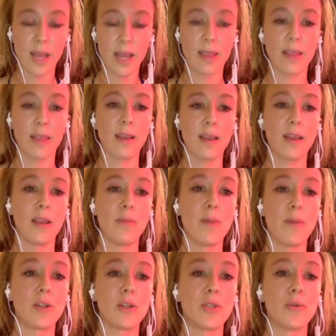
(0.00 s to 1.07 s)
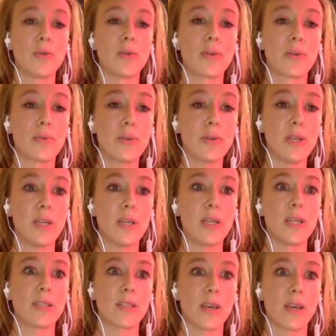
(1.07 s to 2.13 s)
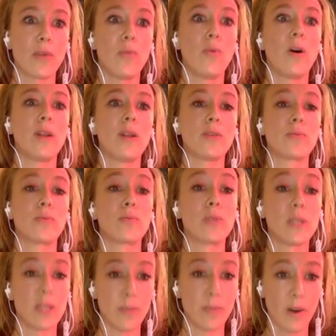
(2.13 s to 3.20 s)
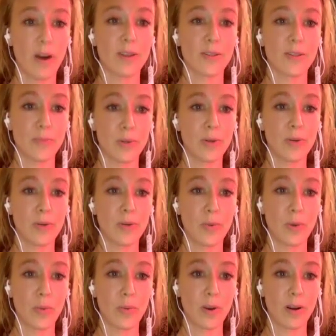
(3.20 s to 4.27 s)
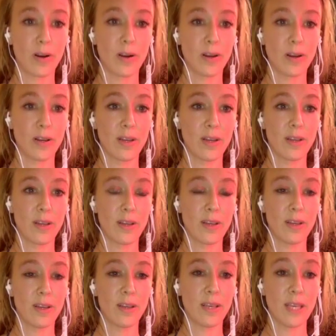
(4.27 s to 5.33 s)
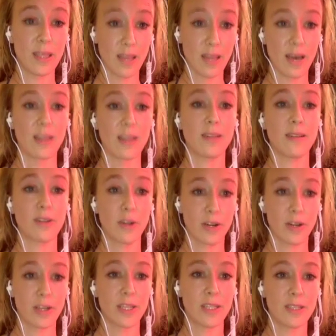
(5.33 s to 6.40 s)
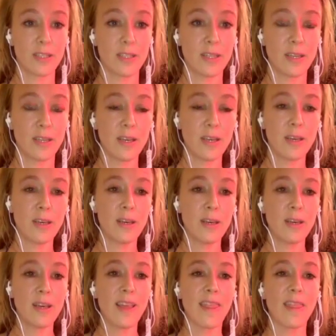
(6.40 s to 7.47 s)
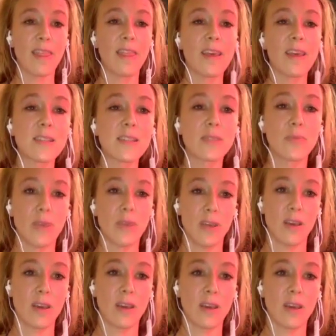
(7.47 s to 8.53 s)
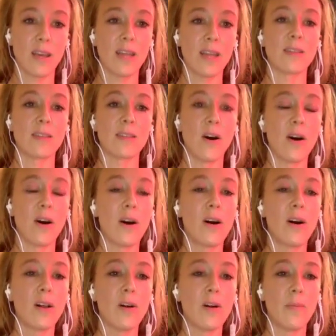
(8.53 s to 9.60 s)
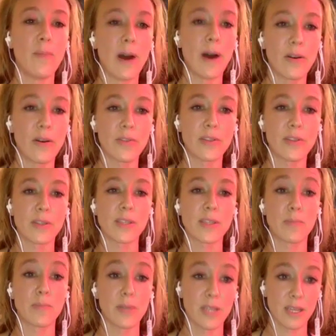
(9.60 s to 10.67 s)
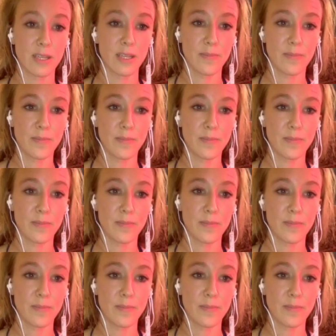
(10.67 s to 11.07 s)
And then in module 3, it's like what is really possible when we're in that current. This week is all about the split.